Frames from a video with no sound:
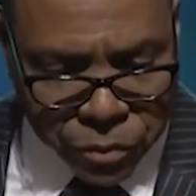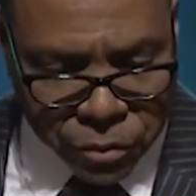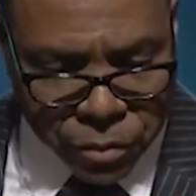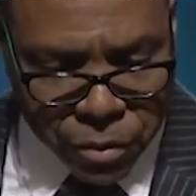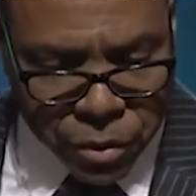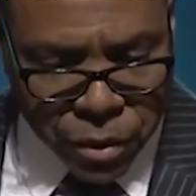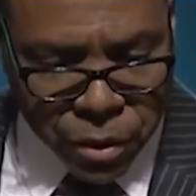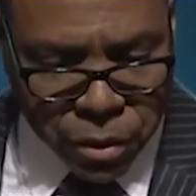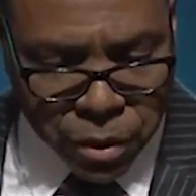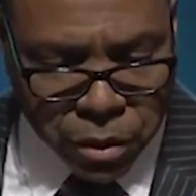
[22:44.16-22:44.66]

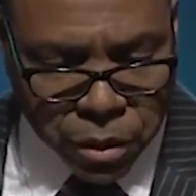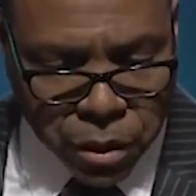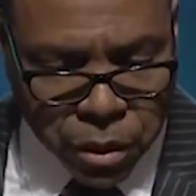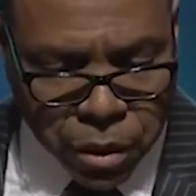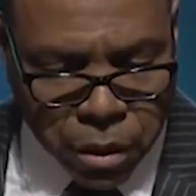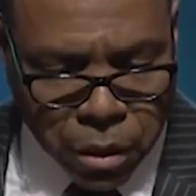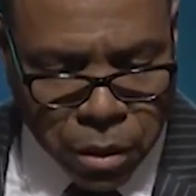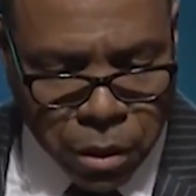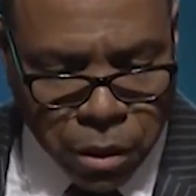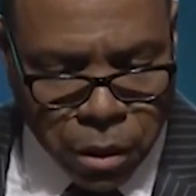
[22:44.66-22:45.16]

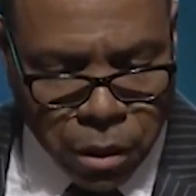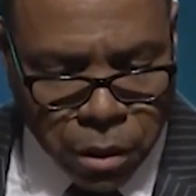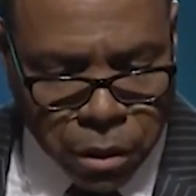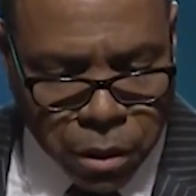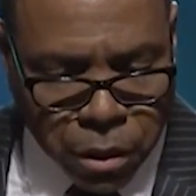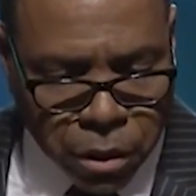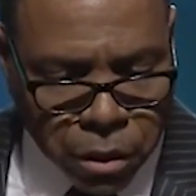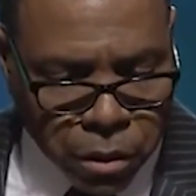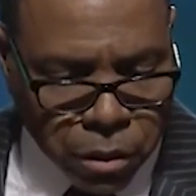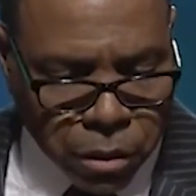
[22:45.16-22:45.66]

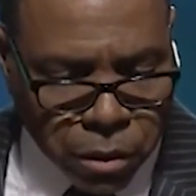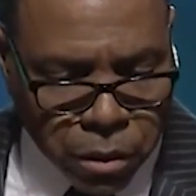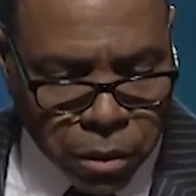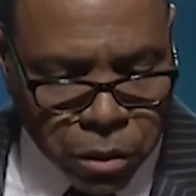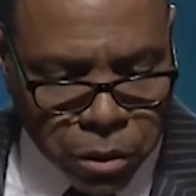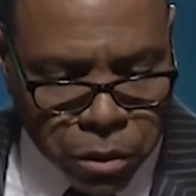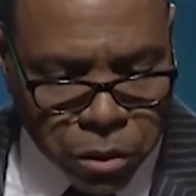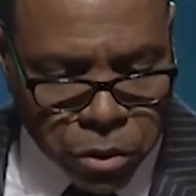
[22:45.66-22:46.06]
Nothing is said.